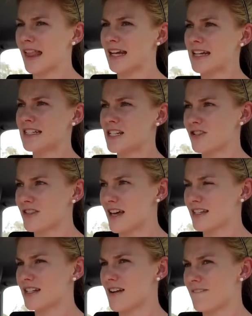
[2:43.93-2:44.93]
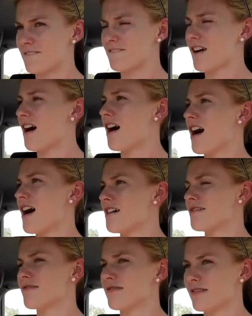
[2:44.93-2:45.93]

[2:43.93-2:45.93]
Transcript: I guess in 2005,